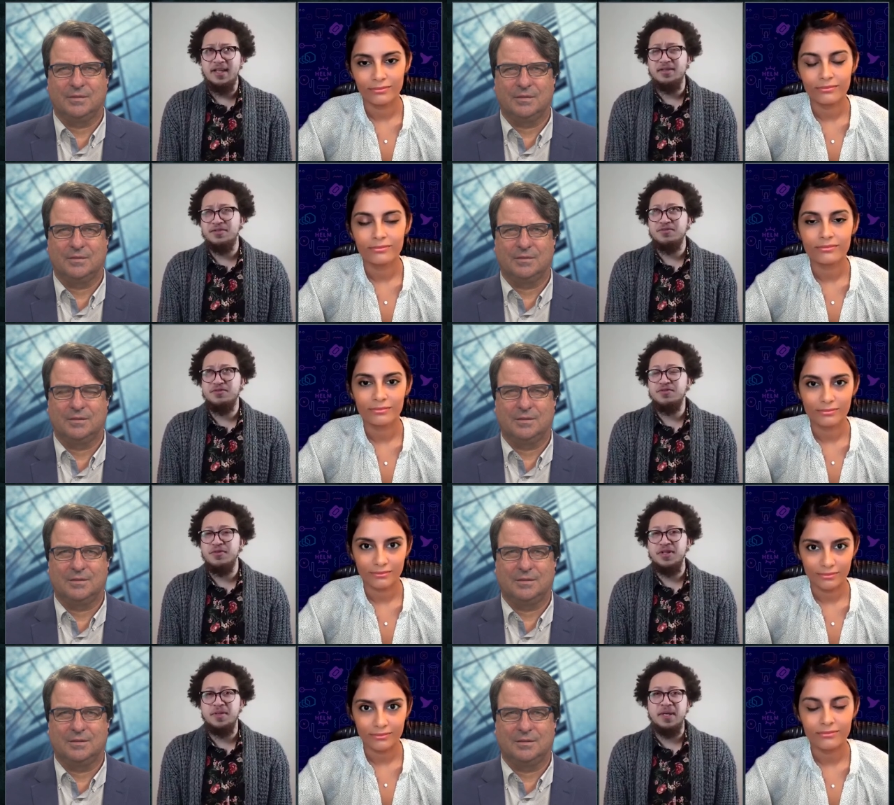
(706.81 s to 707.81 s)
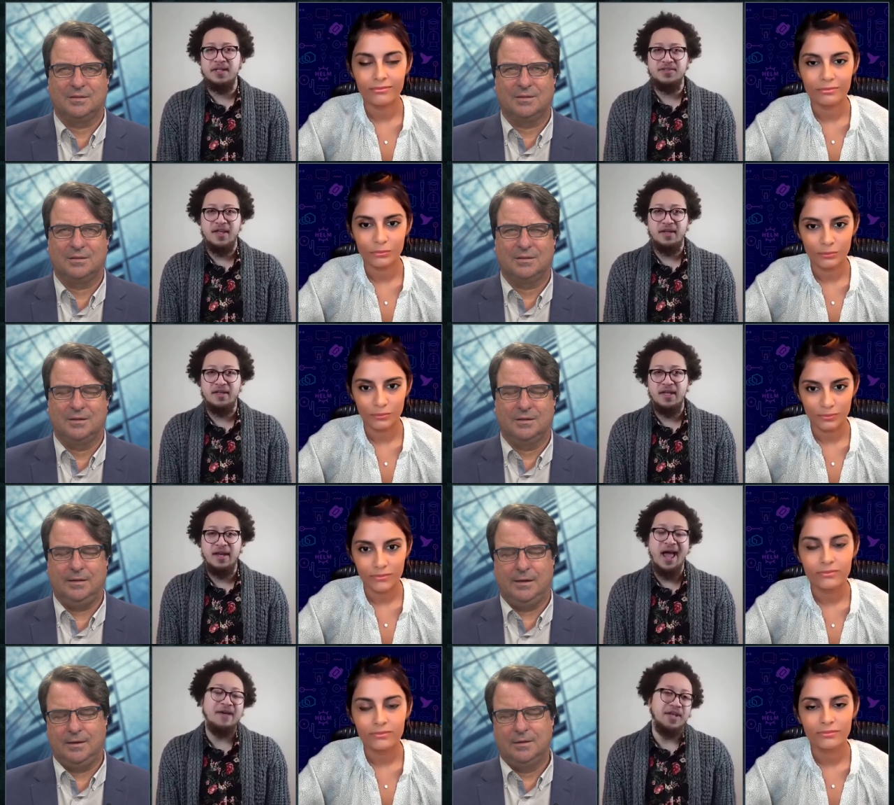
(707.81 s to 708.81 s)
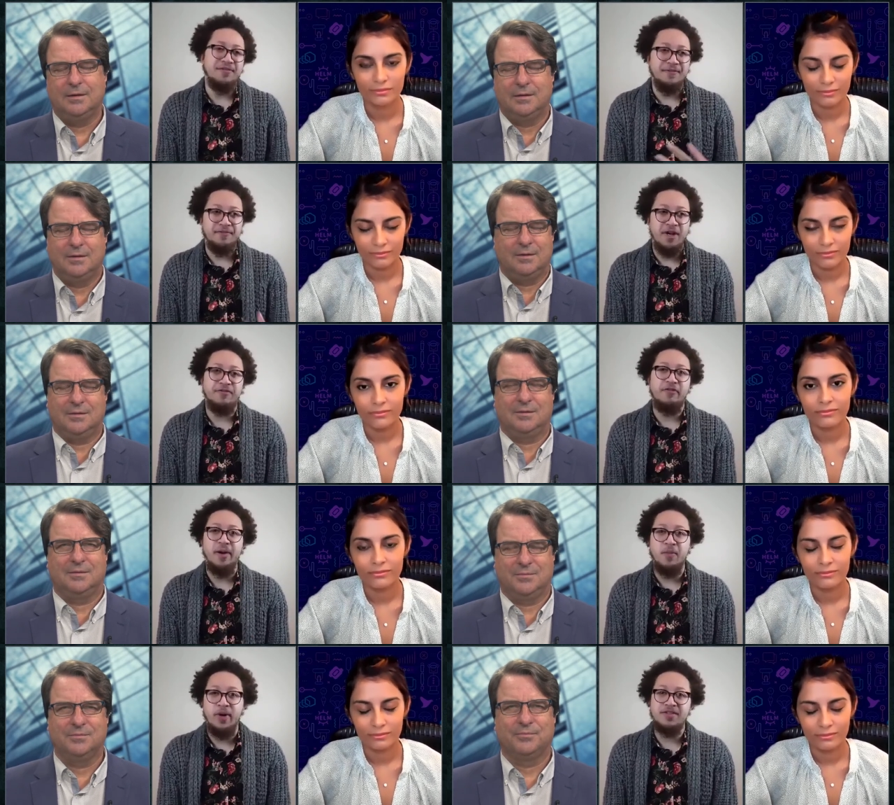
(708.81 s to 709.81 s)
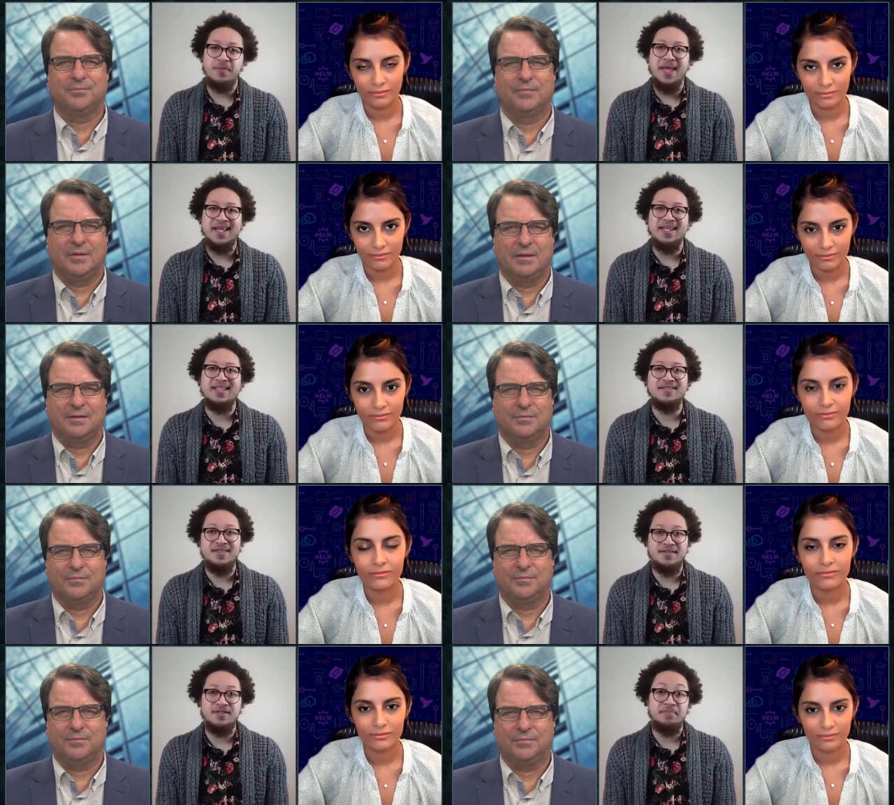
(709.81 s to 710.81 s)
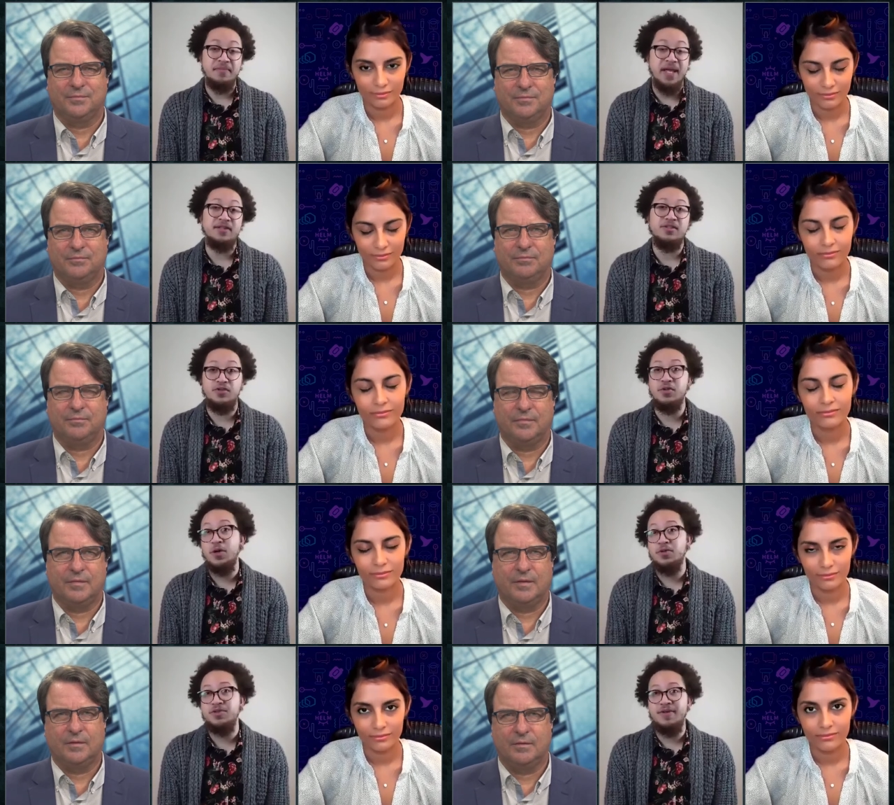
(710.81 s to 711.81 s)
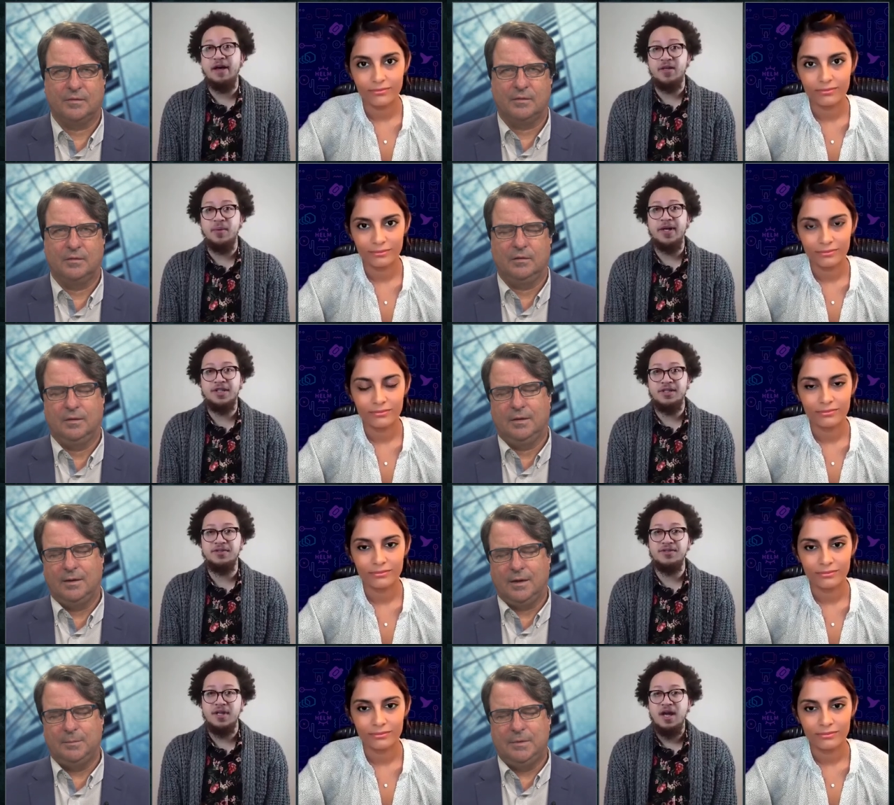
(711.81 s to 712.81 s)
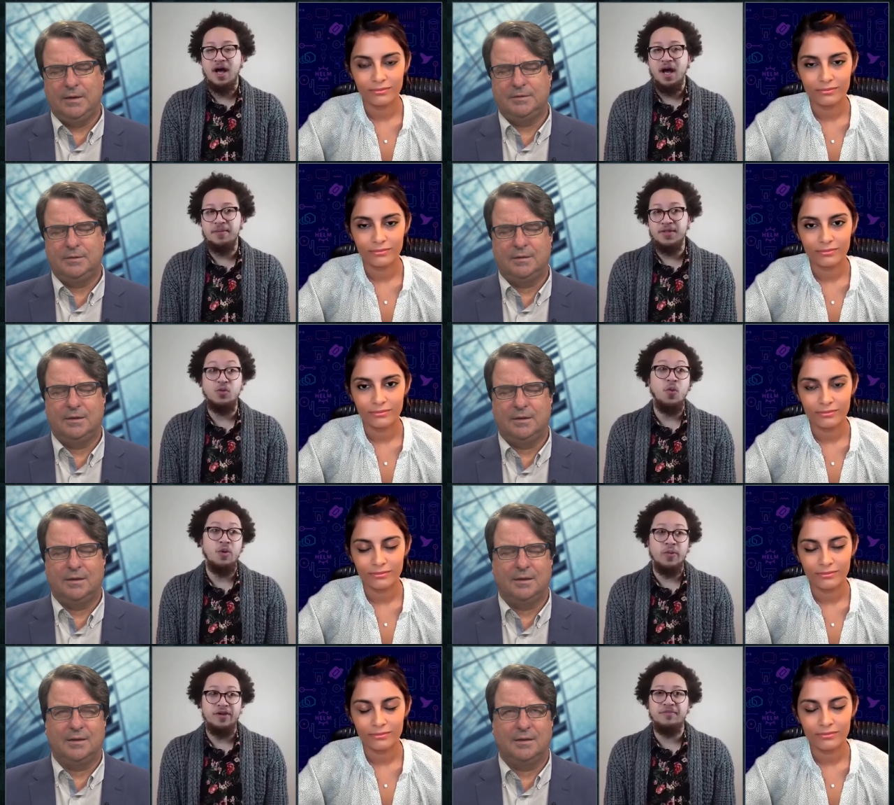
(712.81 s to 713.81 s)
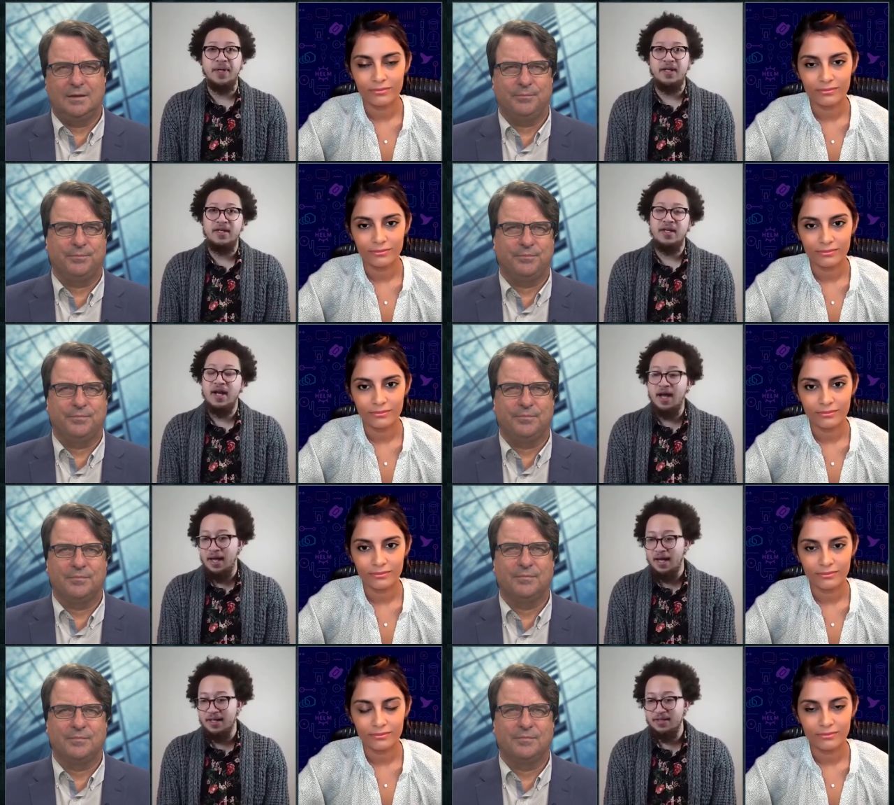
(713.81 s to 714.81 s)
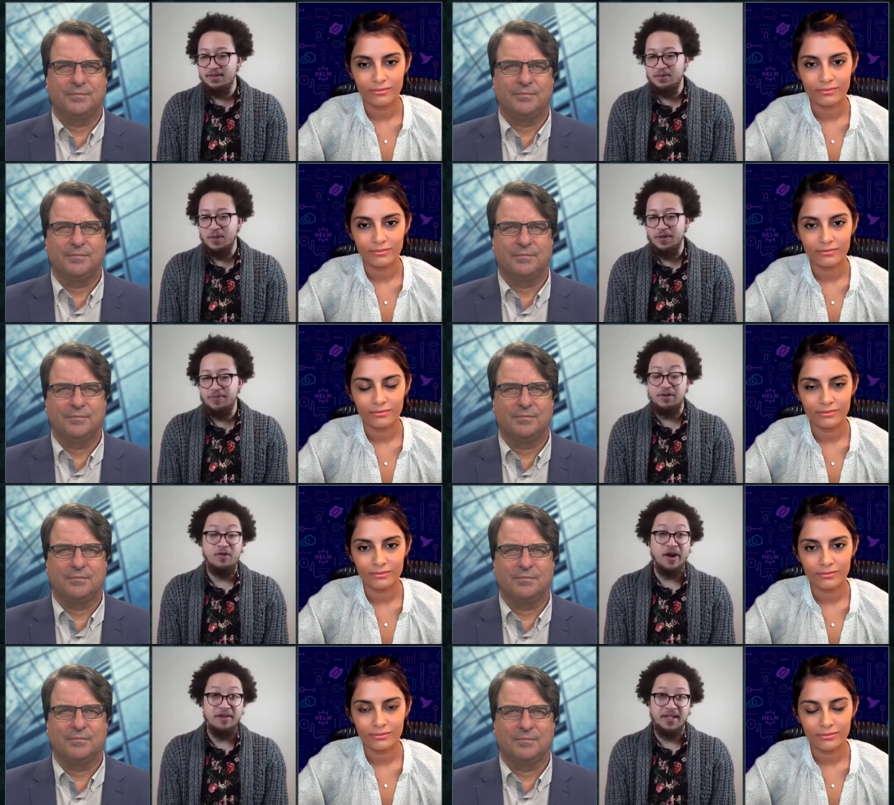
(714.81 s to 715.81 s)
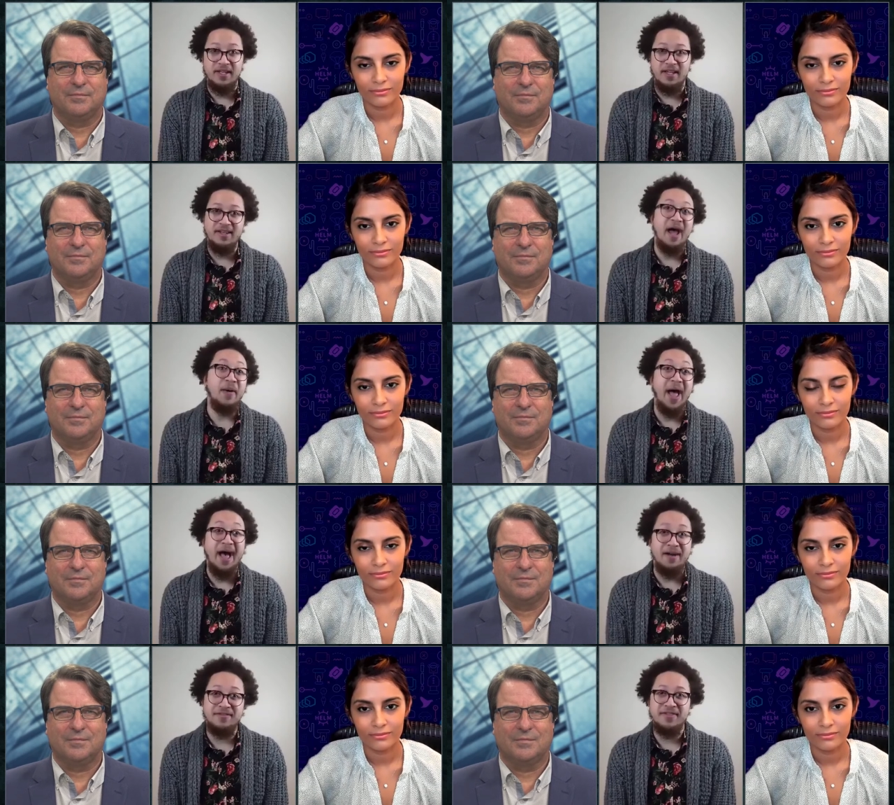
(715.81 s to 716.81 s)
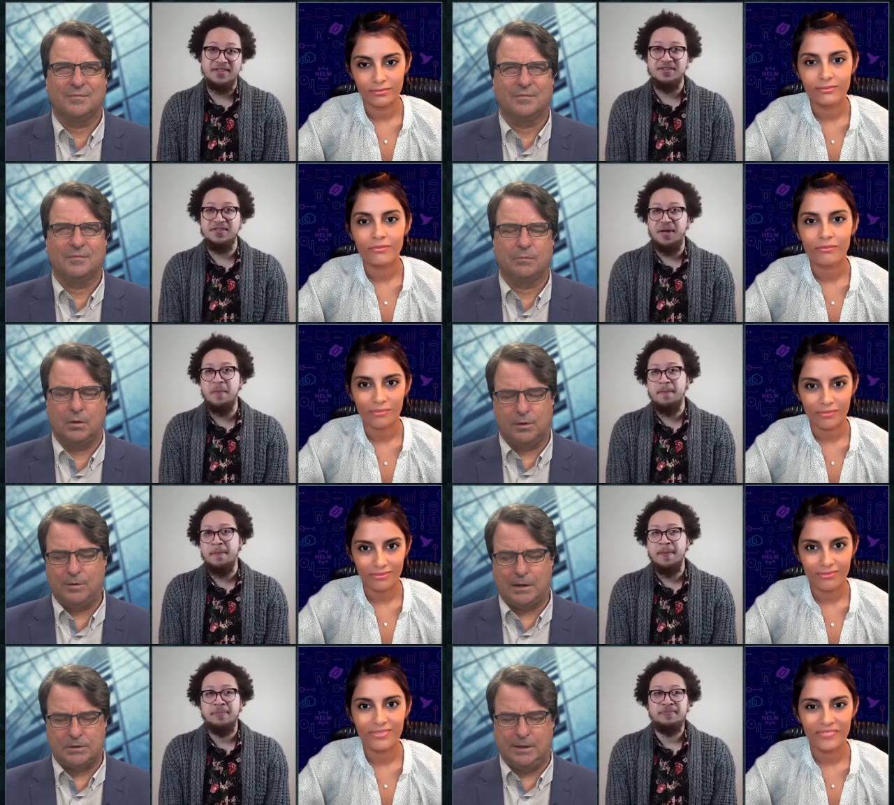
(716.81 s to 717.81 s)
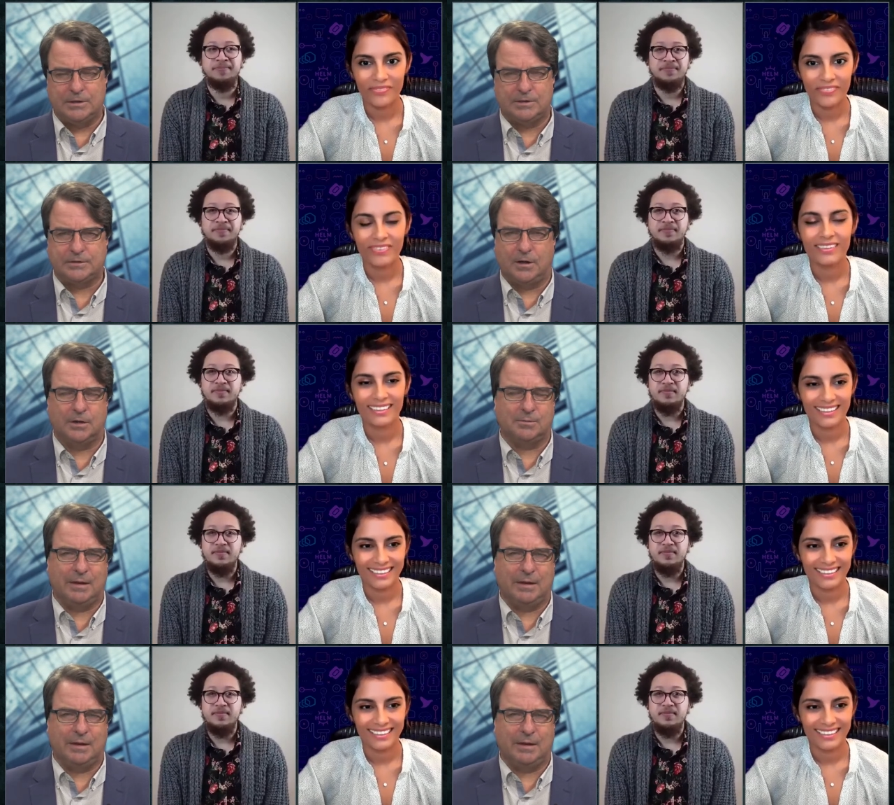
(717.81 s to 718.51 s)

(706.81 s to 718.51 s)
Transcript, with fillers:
Speaker 1: is, is really the biggest thing. And yeah. having a, a framework to make it easy to make do those evaluations
Speaker 2: I mean, um,
Speaker 1: is what we've been uh, what we've been craving and now have.
Speaker 2: Well, congratulations, that's awesome. I